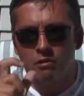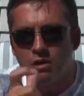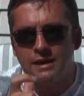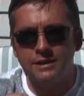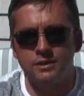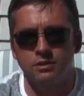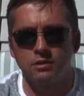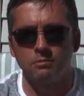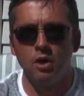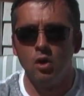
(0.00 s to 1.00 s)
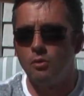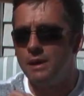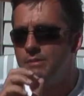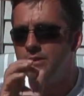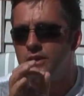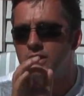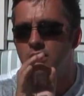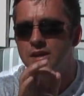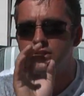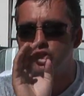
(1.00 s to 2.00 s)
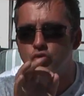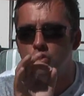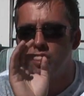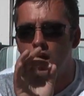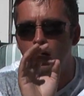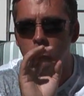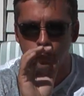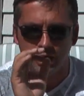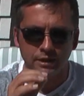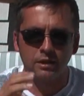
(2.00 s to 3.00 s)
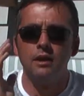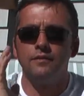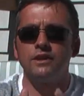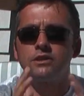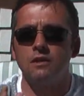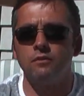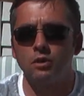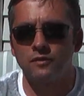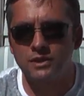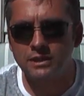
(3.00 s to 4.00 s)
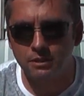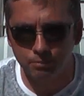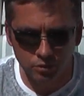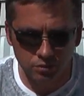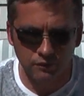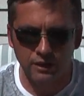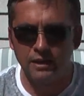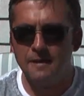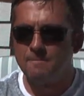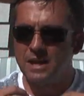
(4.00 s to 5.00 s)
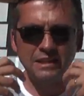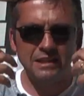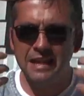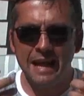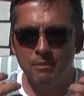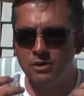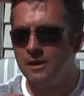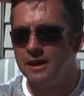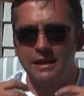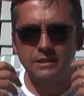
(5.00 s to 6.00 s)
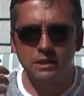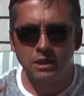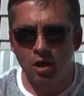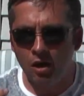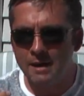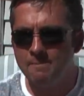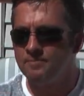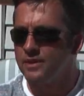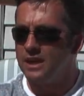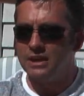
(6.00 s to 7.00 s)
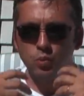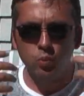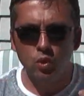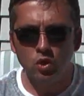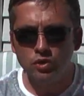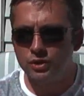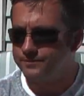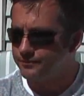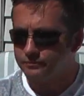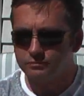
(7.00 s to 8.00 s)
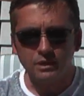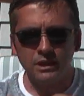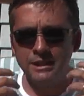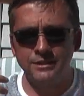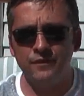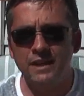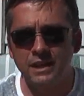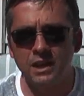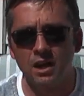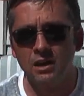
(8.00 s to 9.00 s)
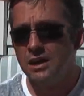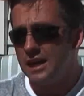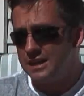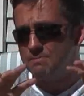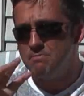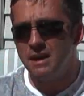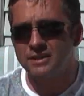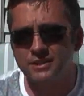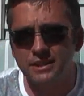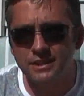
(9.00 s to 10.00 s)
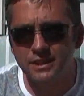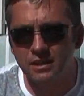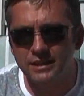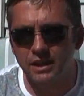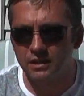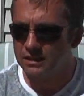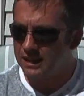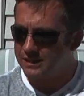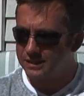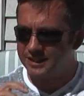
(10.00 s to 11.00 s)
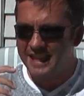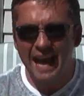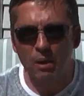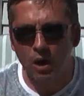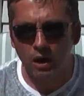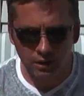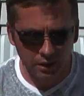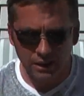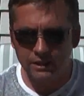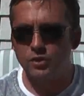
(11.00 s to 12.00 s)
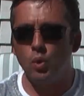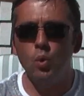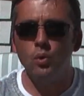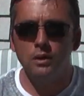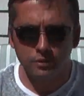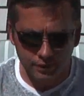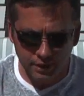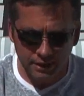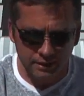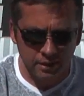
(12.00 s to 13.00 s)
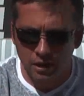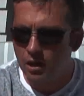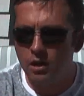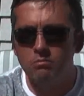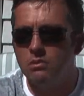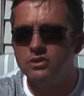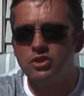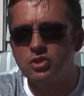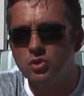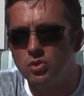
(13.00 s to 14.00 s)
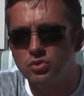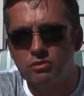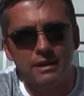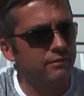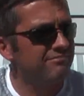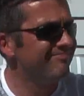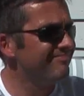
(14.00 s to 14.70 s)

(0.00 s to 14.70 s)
rind to them, or maybe even a nice strong hard cheddar. This stuff will offset it beautifully. It's lemon, it's lime, it's wood, it's vinegar, it's musty cider, it's sour. It's all those things. Score, Trev,